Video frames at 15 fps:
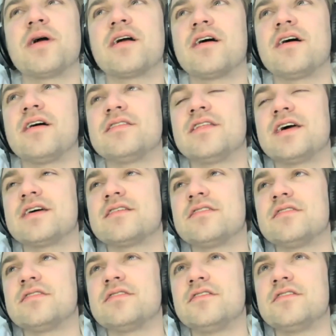where like
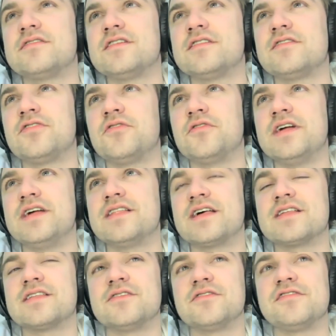there's these three
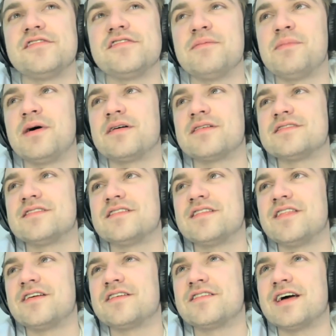like little chipmunks, and
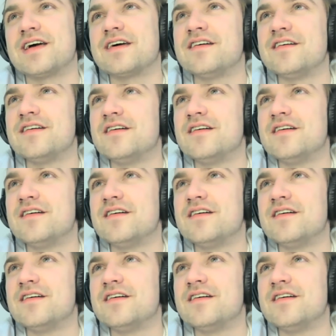then they're like,